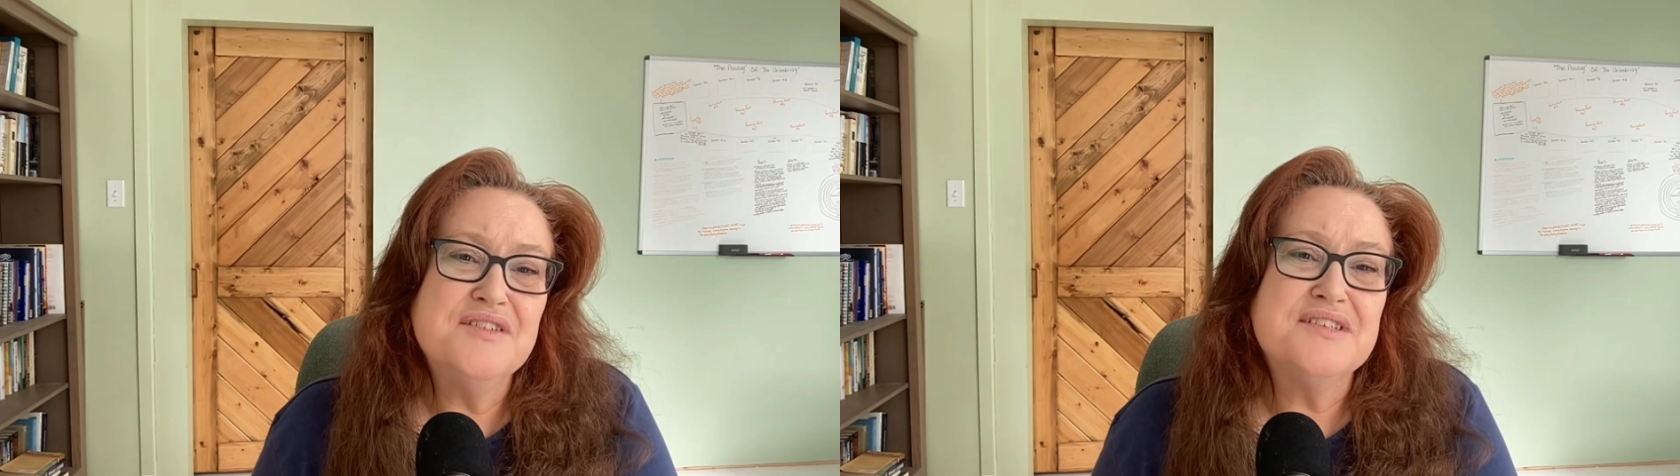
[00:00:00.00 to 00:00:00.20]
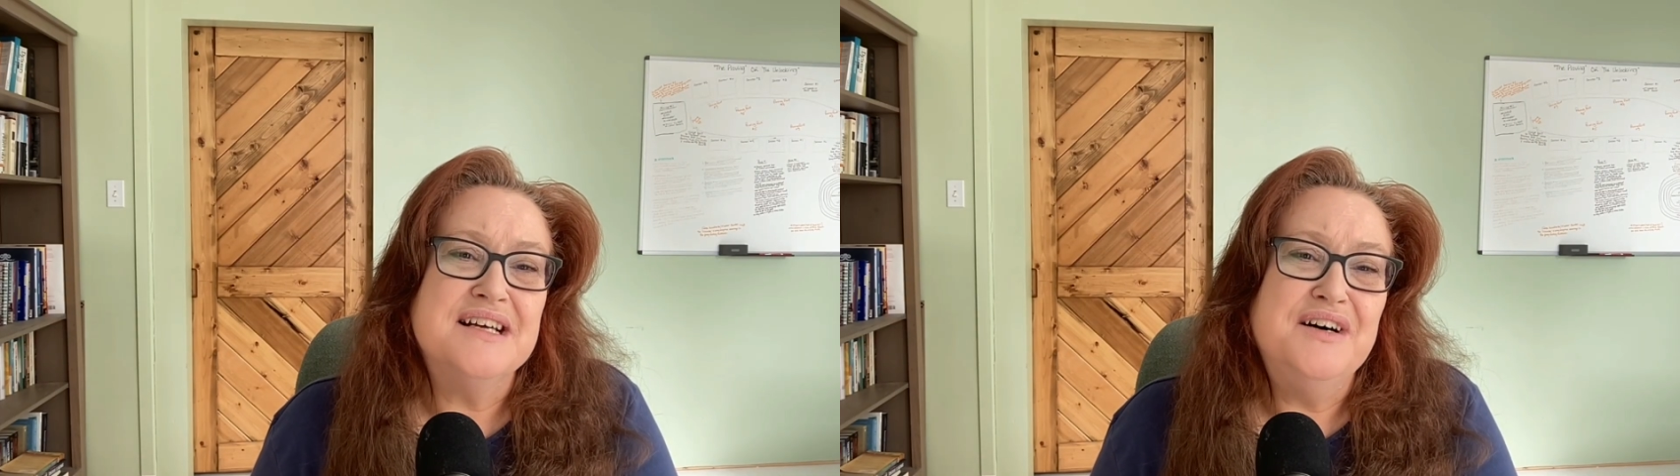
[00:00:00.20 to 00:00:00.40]

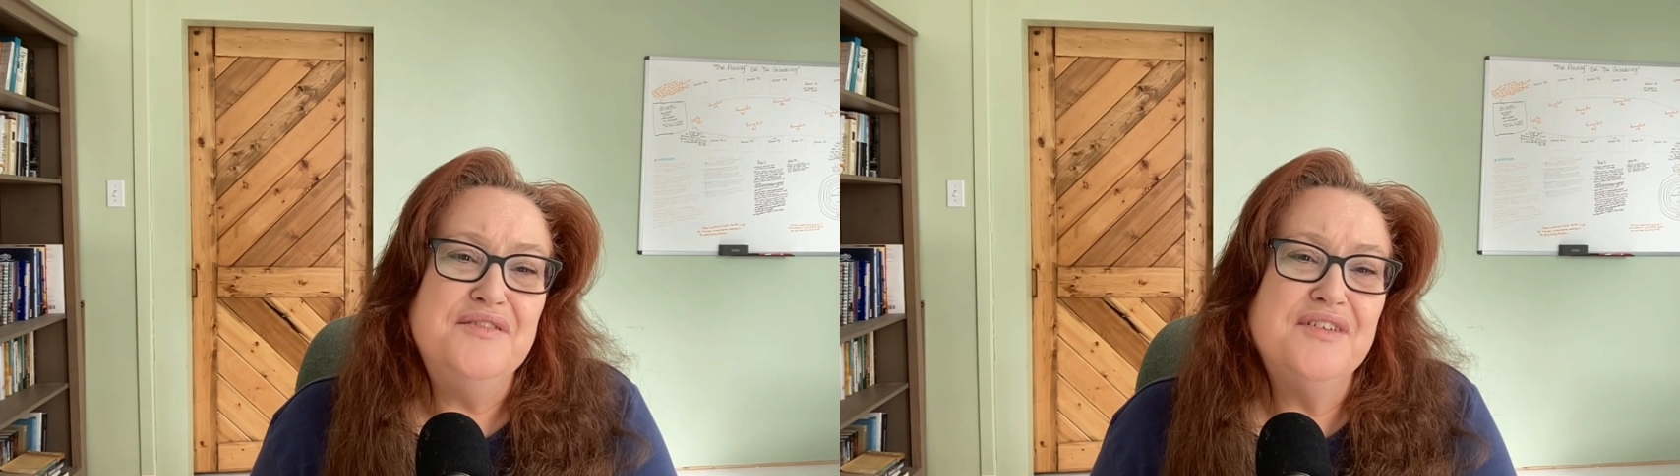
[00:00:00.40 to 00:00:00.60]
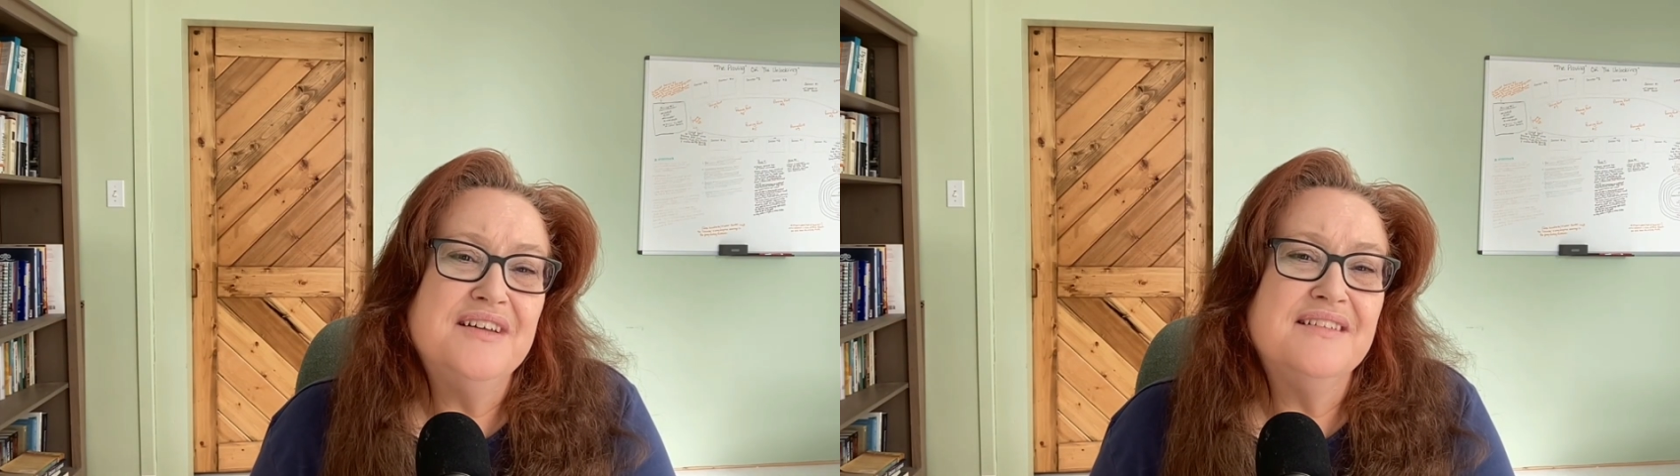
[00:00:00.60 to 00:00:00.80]

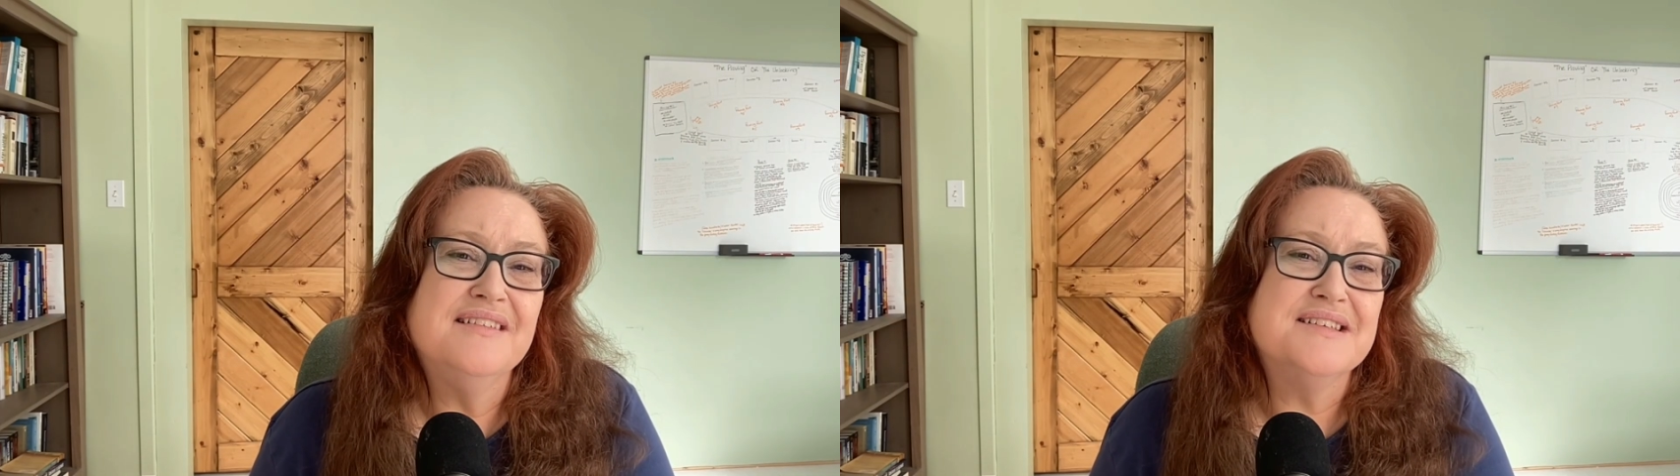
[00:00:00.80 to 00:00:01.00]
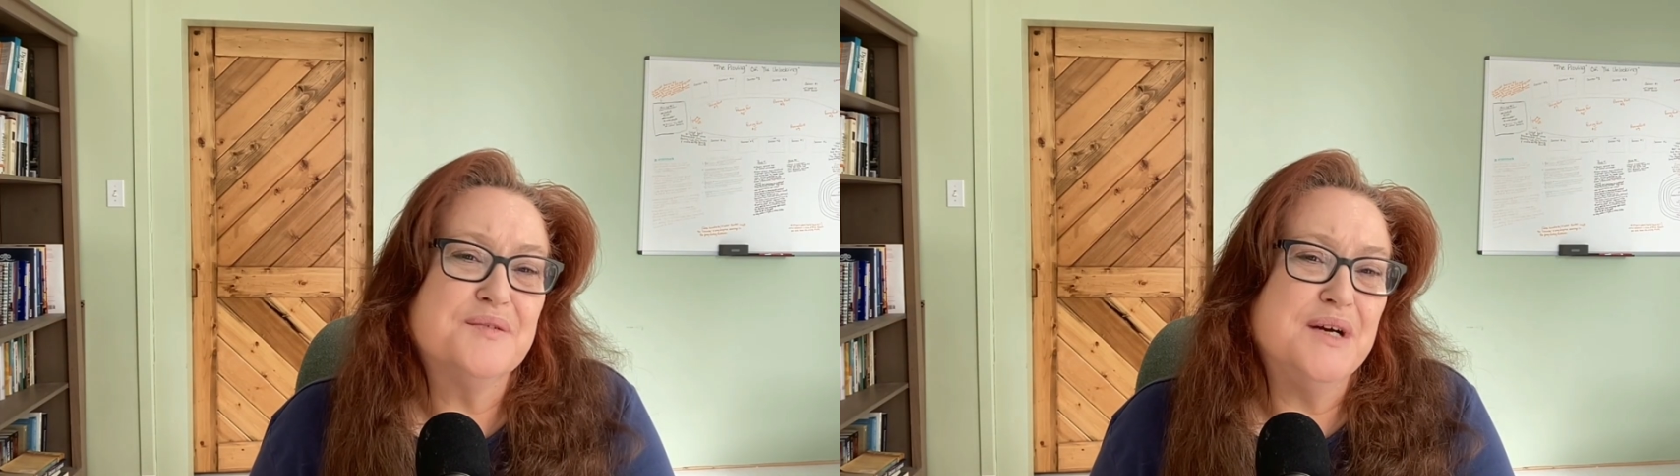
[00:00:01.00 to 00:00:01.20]
yourself
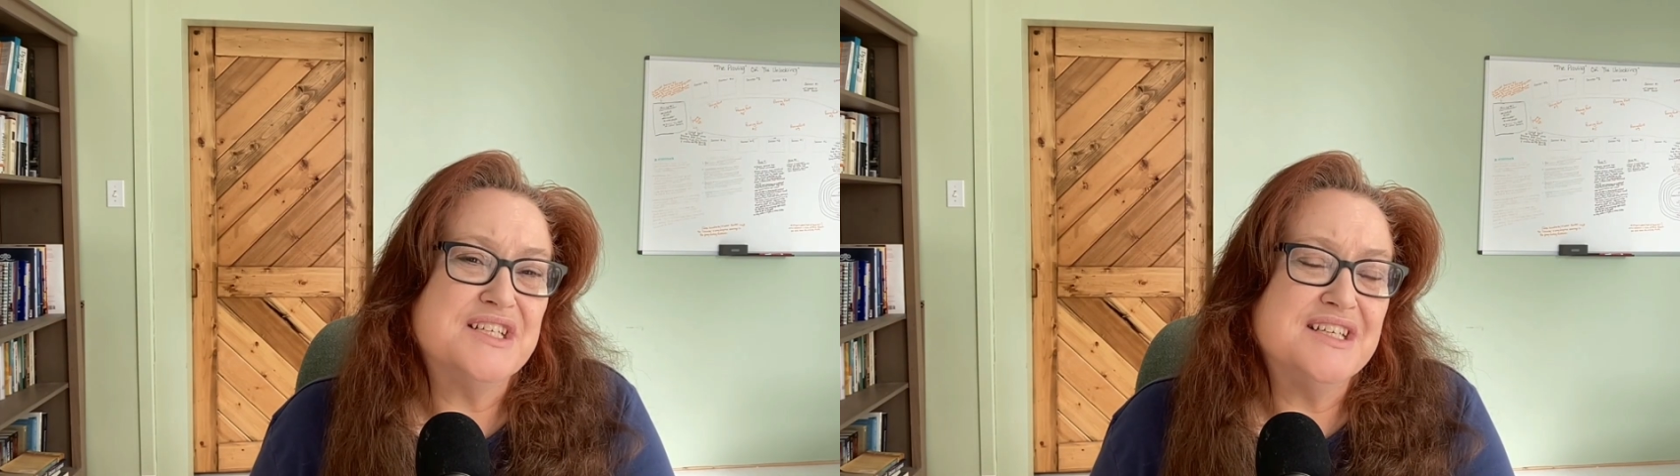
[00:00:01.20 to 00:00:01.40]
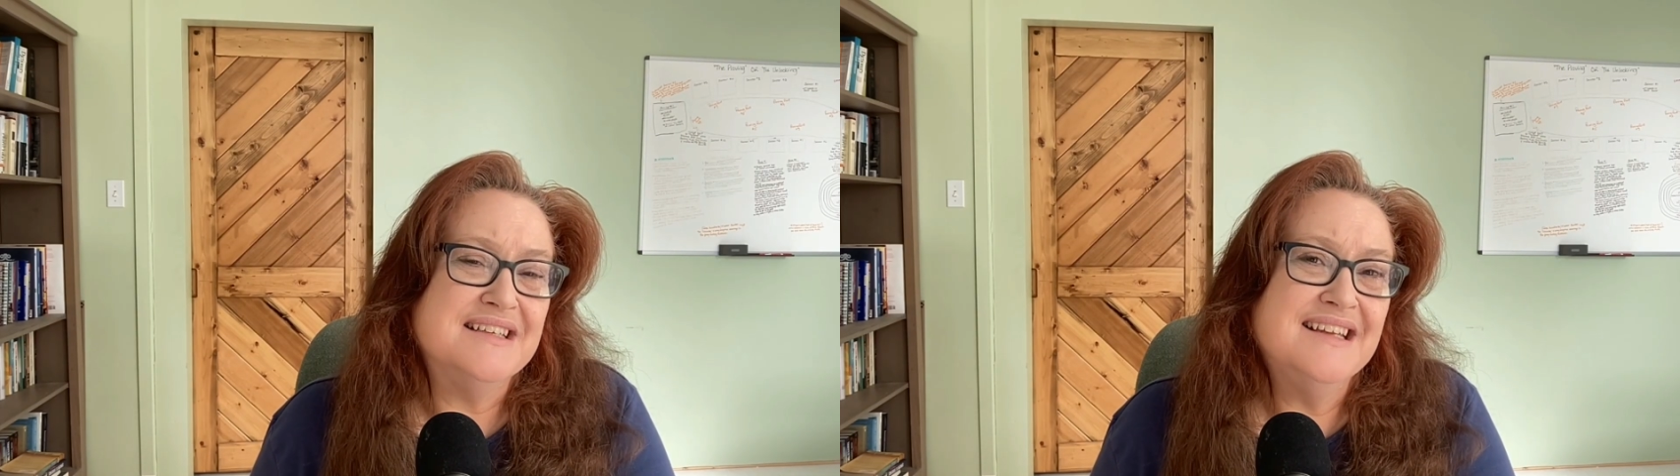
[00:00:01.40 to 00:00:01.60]
this
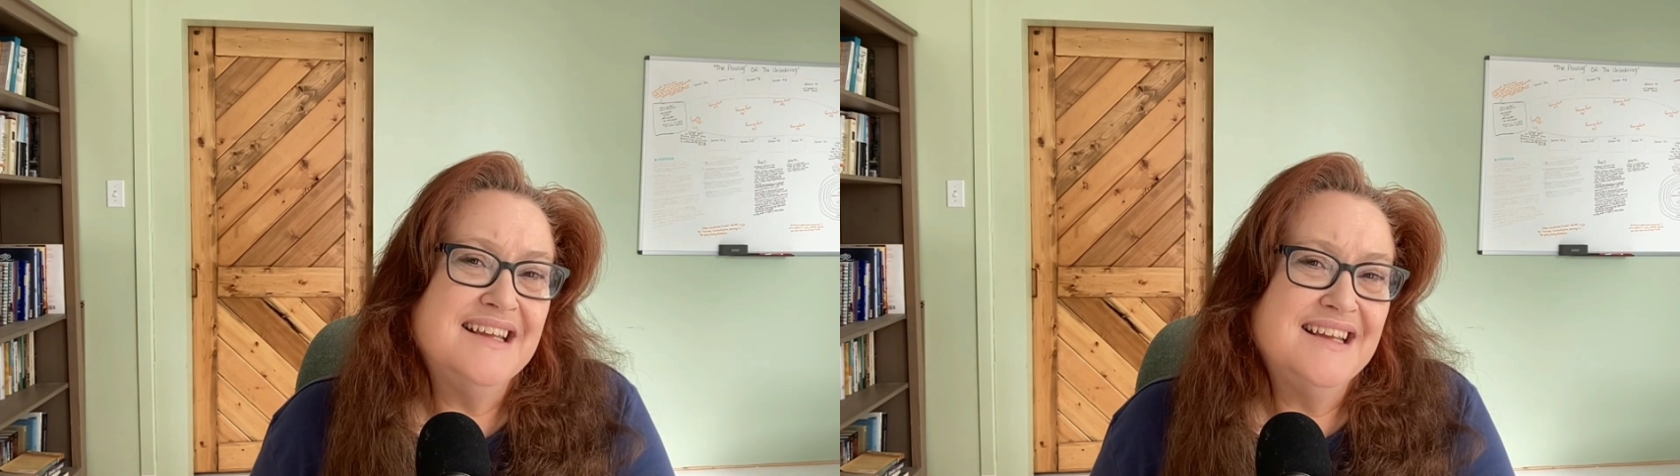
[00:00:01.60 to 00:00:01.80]
question: